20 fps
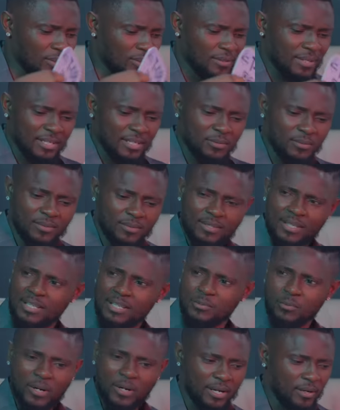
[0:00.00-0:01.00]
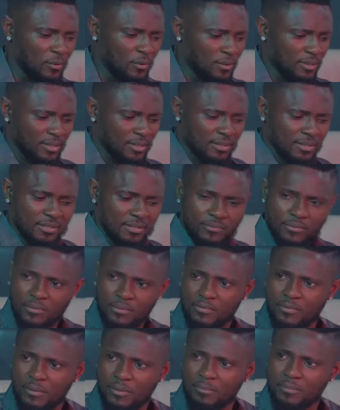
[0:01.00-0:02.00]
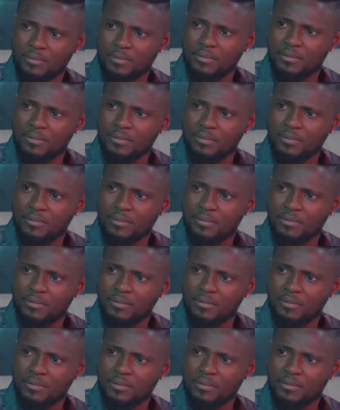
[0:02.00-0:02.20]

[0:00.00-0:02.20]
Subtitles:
Well, that's where I ordered this food from.